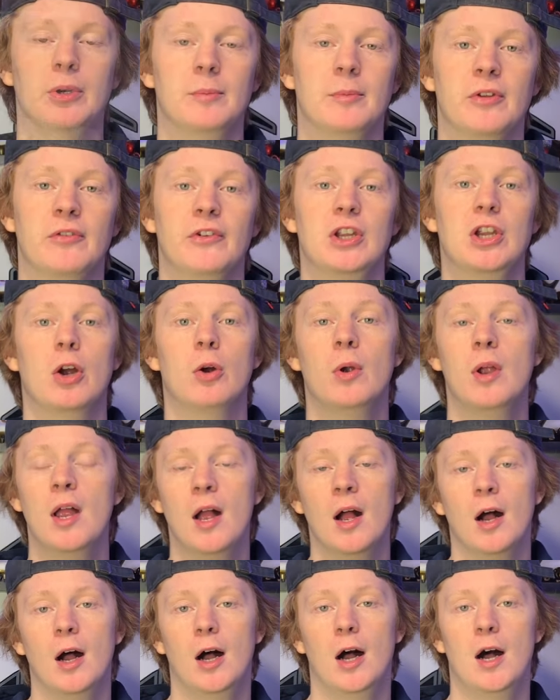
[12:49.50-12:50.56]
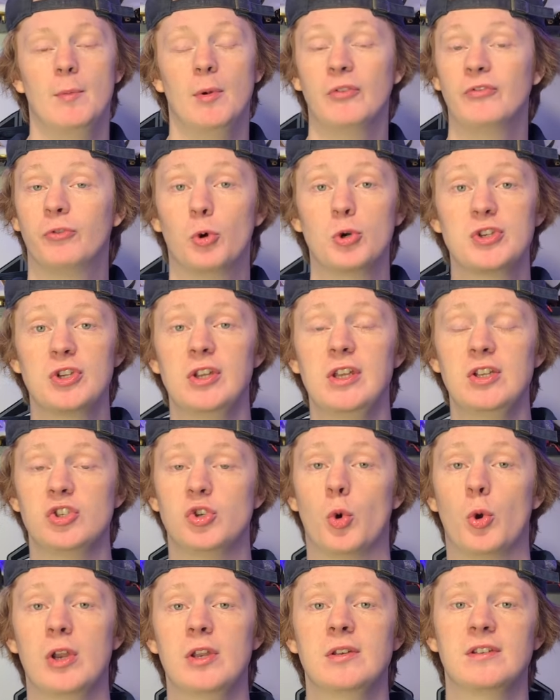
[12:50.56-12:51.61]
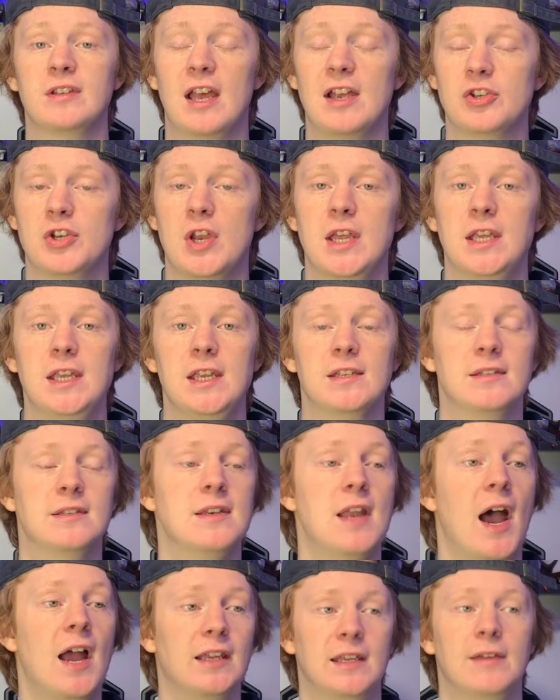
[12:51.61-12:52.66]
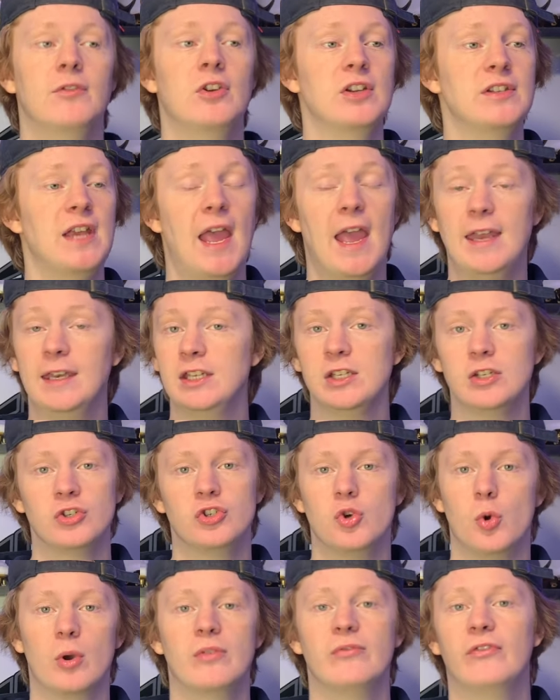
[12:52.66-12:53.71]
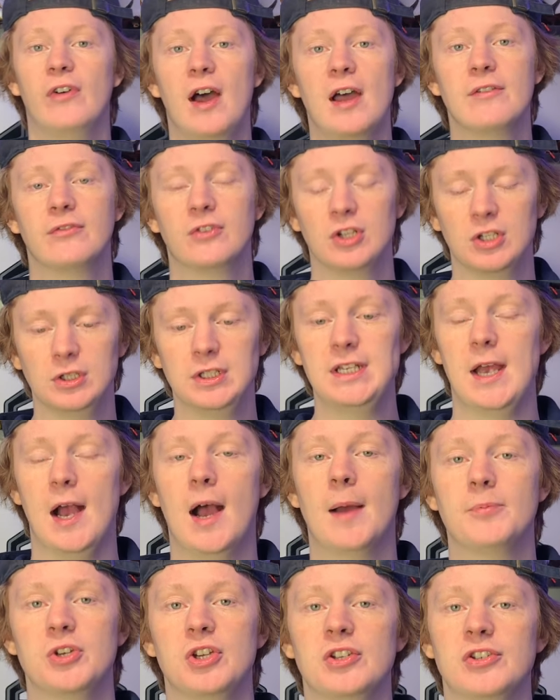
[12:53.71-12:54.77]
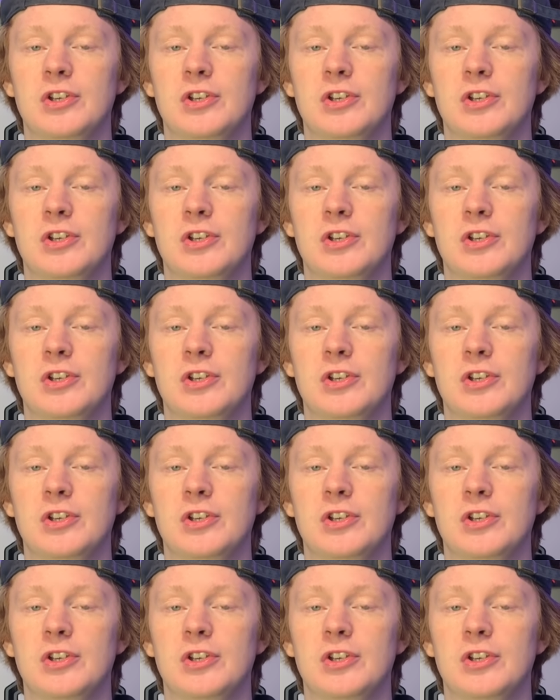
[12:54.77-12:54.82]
in the video. Unfortunately, Jordan / Nike has not given us any Jordan 5 cleat options.